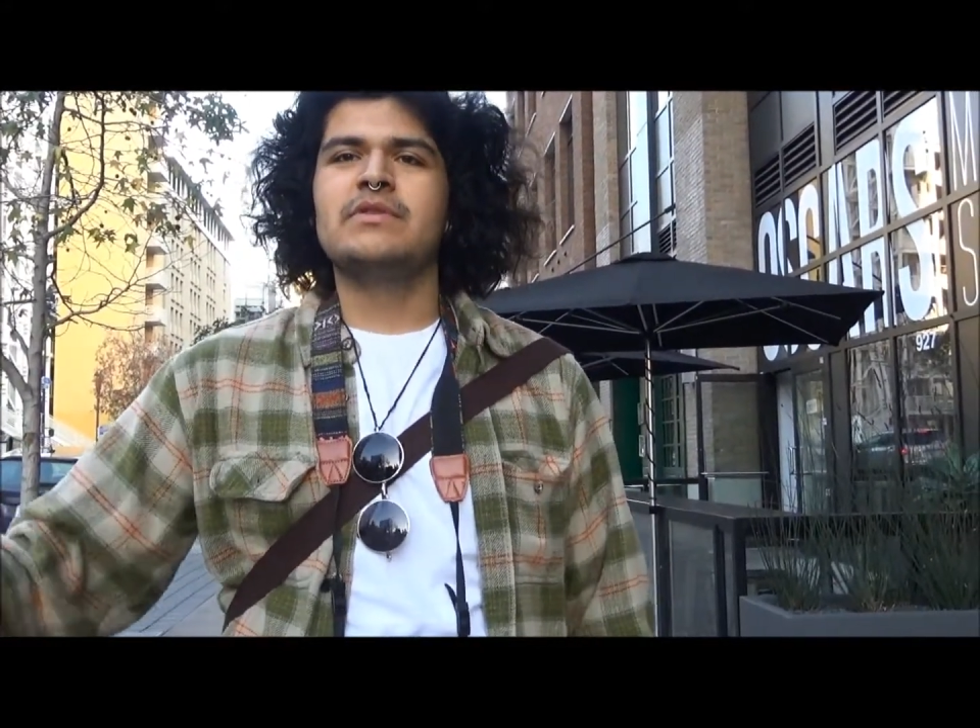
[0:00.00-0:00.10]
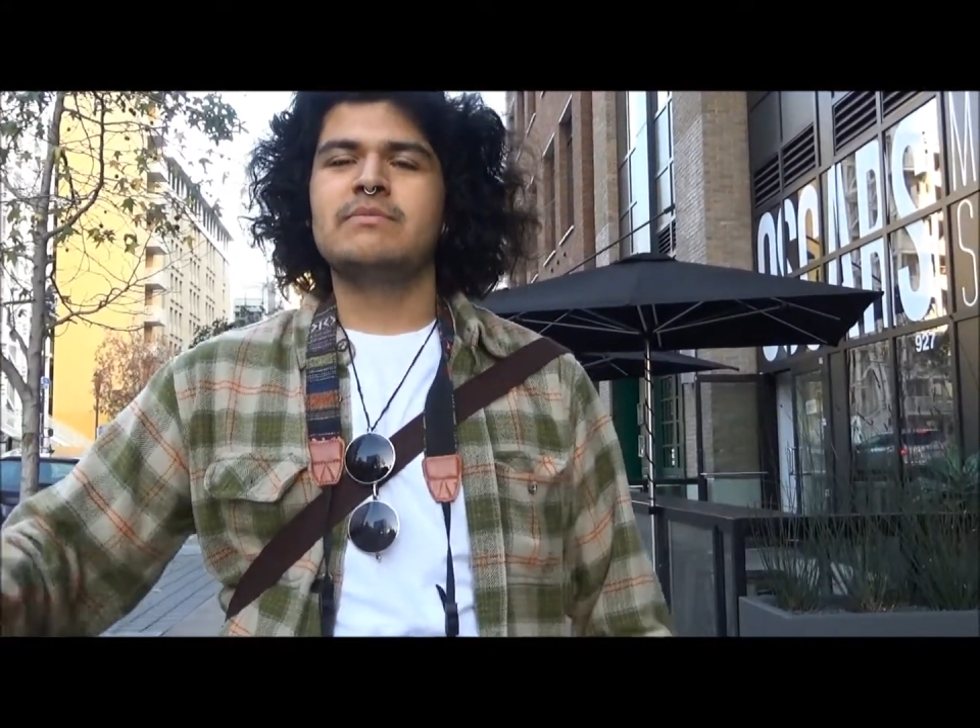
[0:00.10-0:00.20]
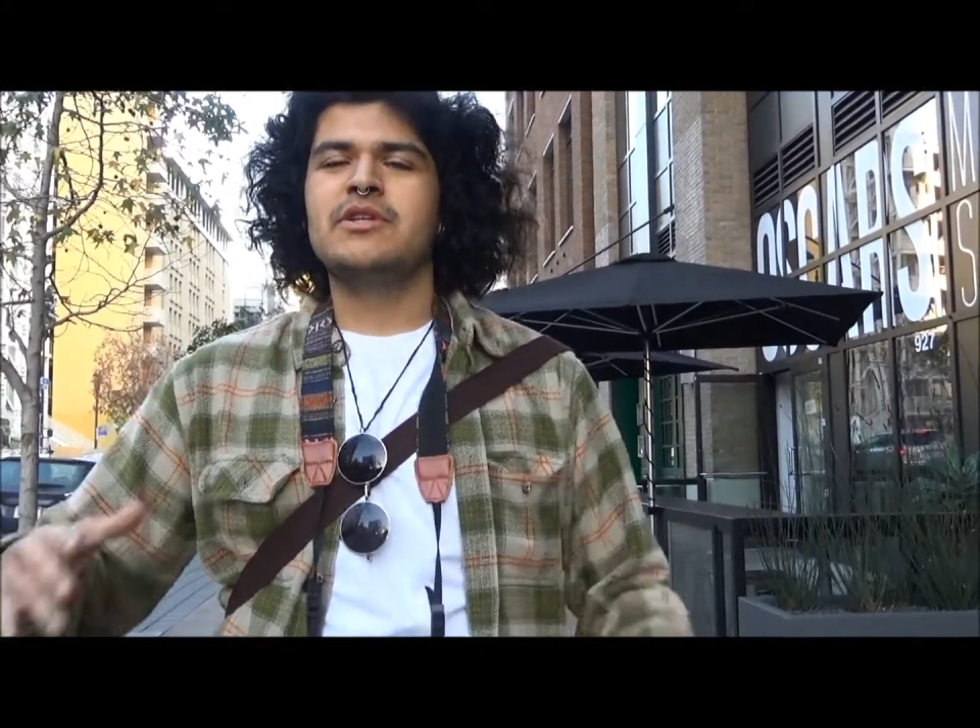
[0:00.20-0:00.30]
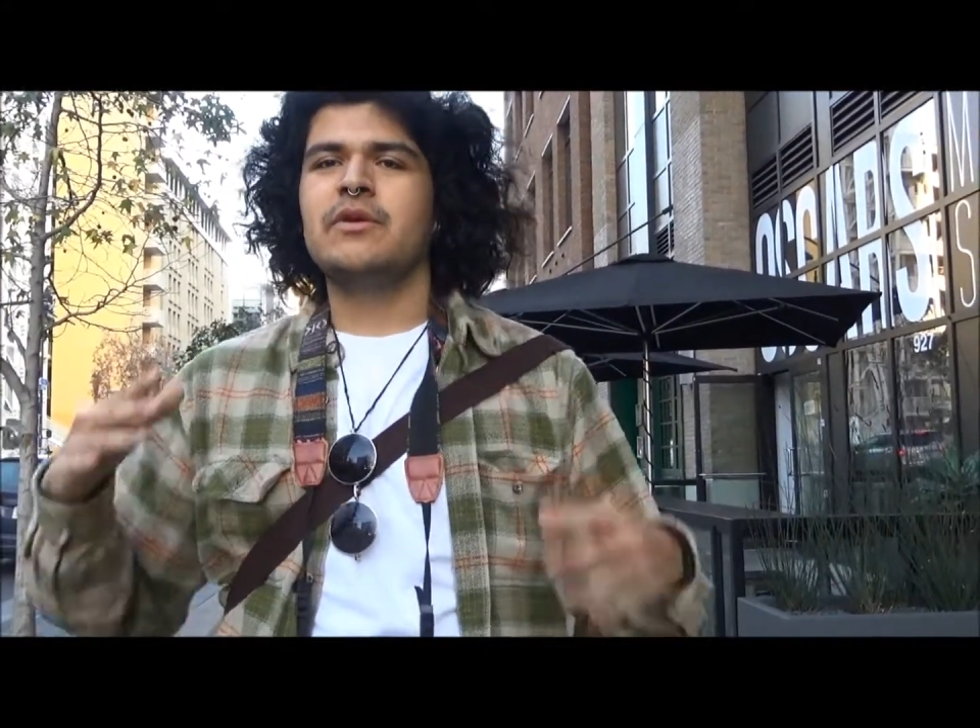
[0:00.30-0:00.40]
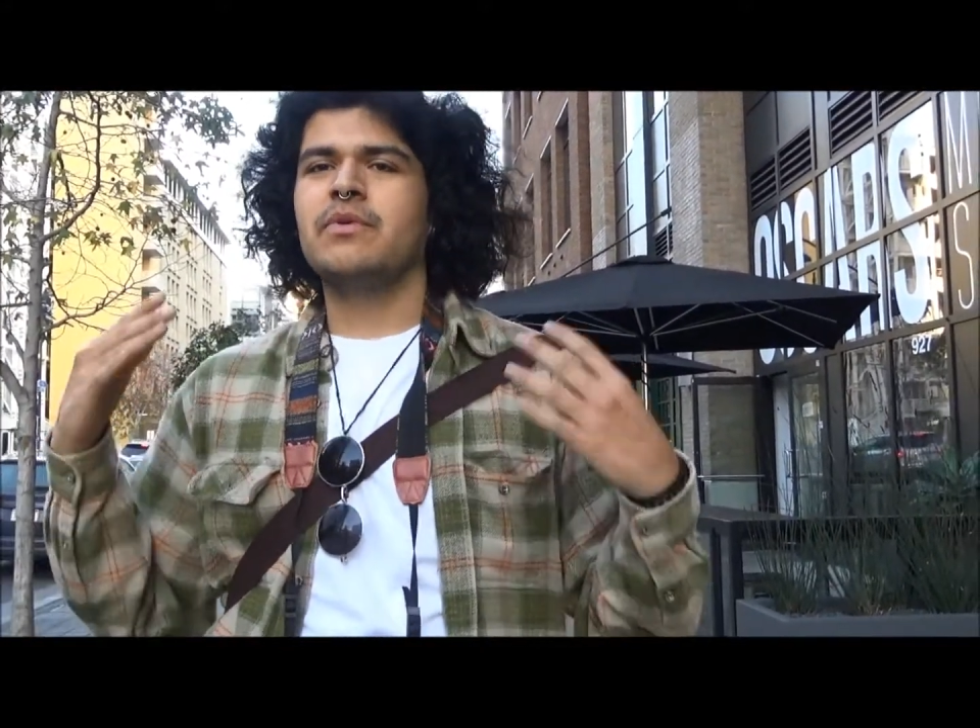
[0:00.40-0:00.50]
so
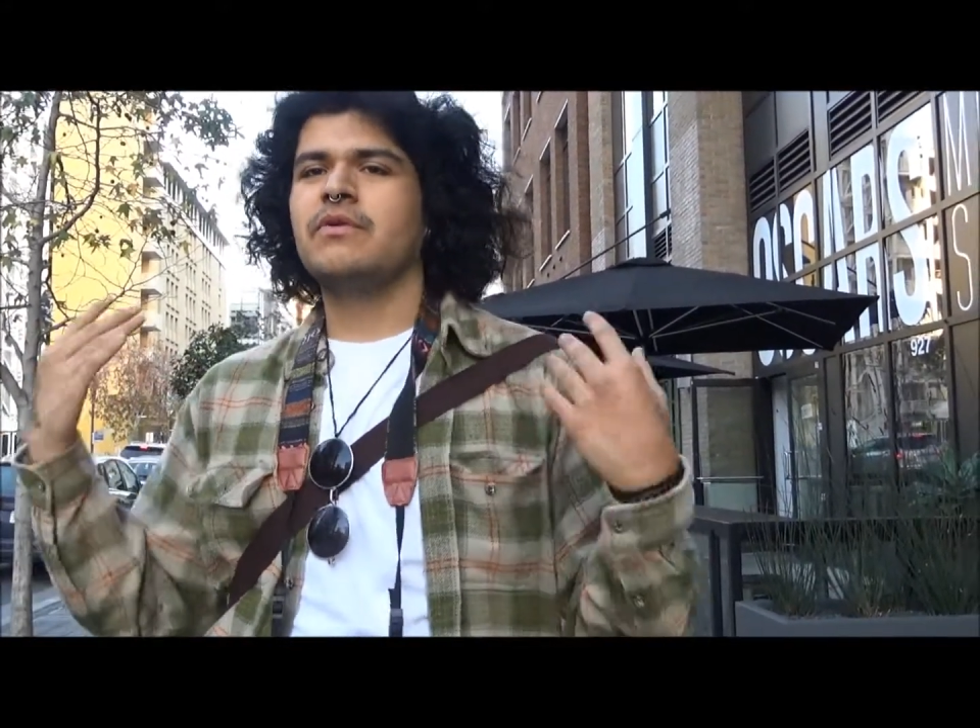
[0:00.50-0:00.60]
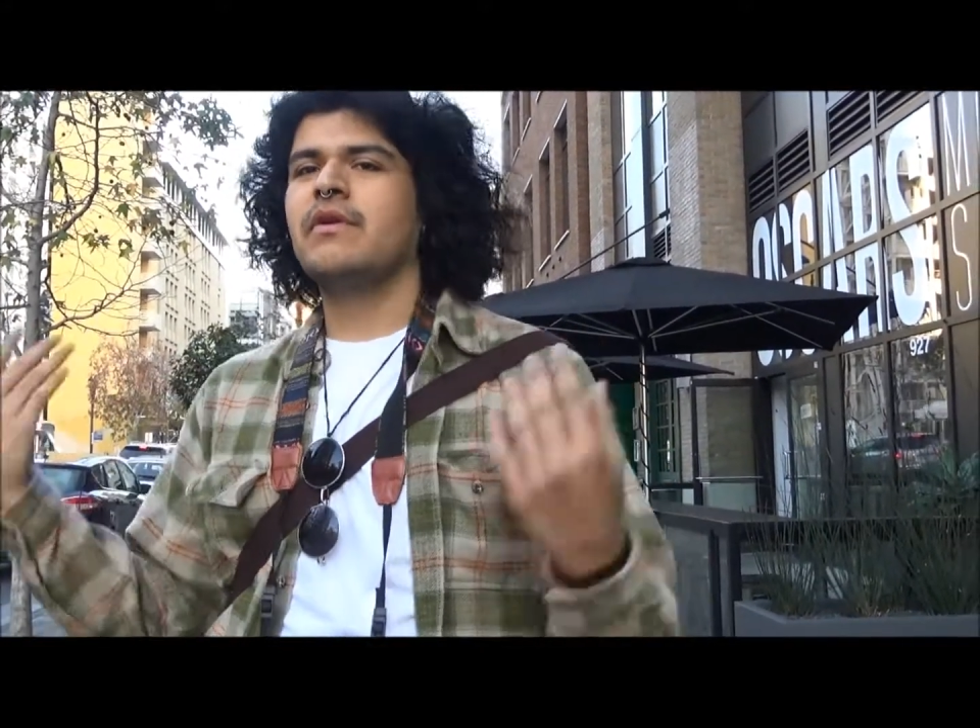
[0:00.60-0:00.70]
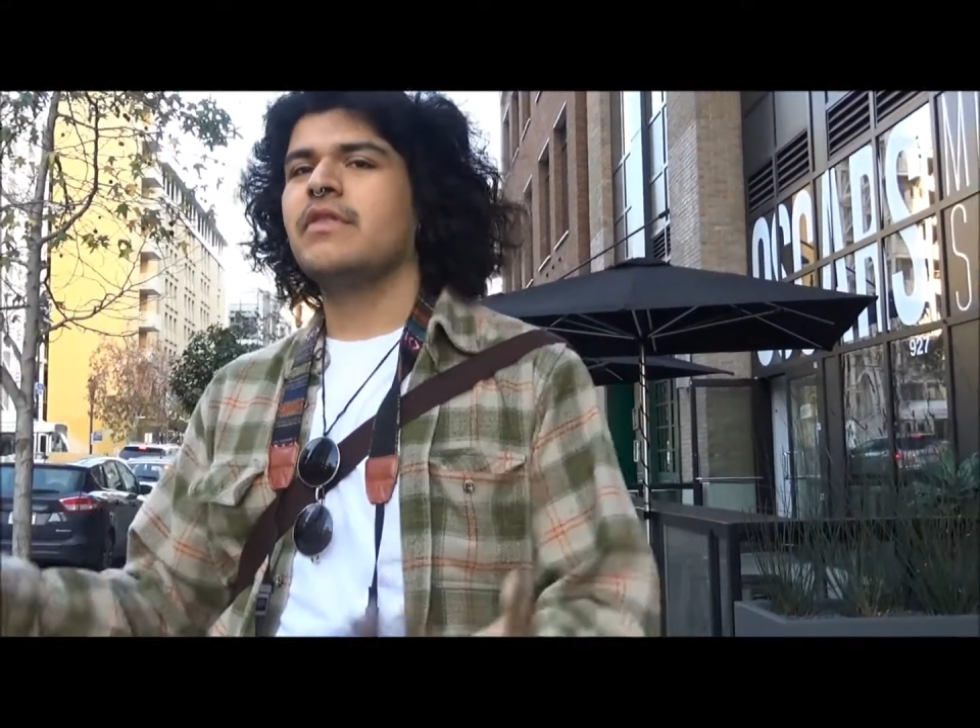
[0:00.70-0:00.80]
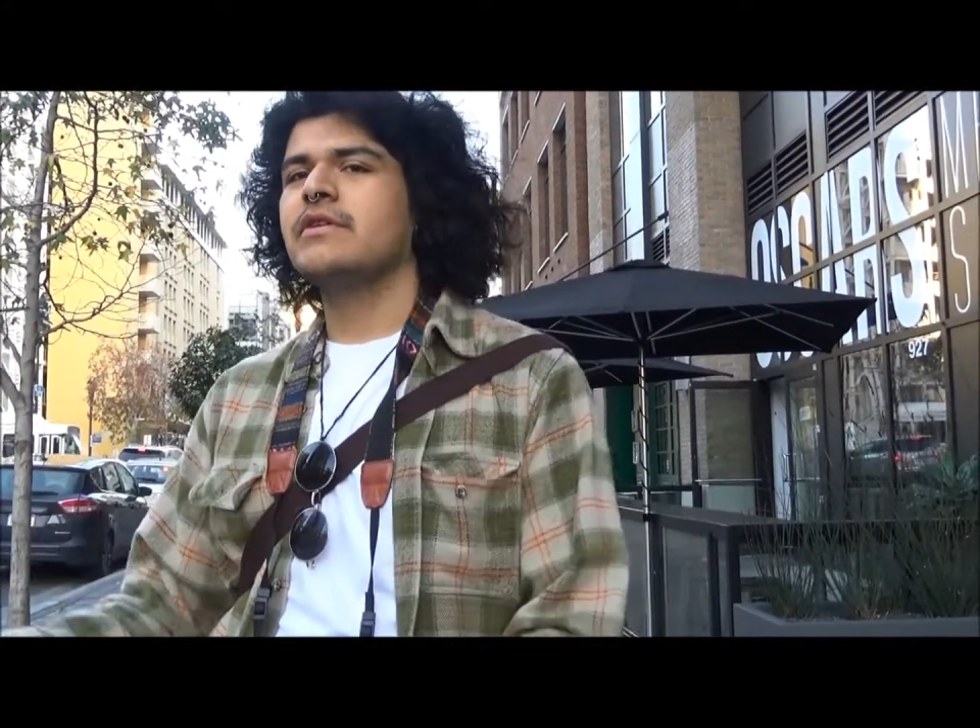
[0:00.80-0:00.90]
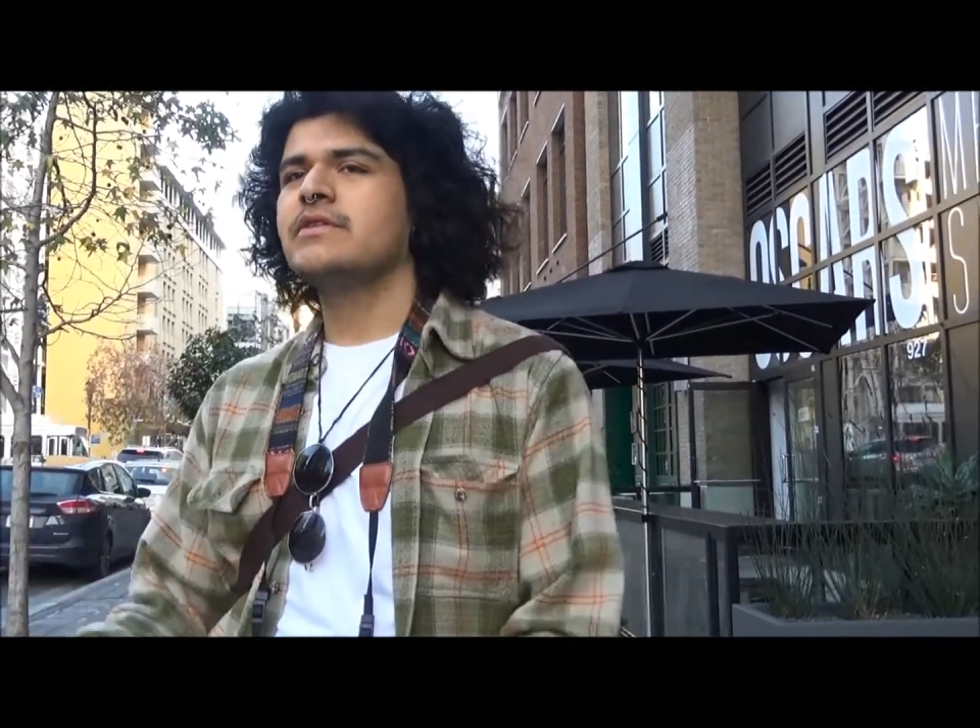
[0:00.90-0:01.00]
I'm trying to work around their